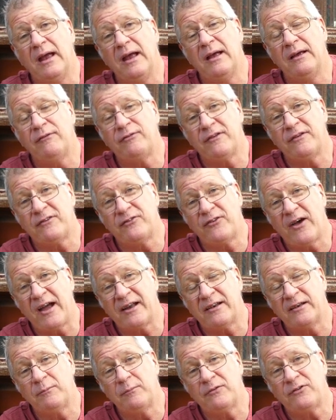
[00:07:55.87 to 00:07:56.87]
if the
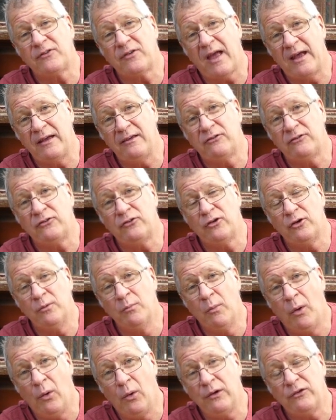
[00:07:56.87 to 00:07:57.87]
sphagnum stays too
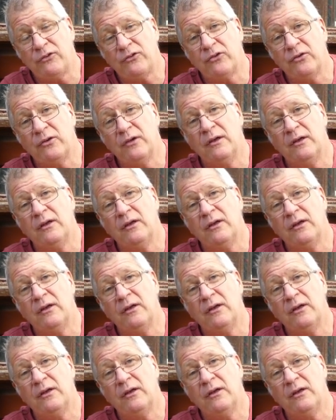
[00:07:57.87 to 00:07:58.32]
moist,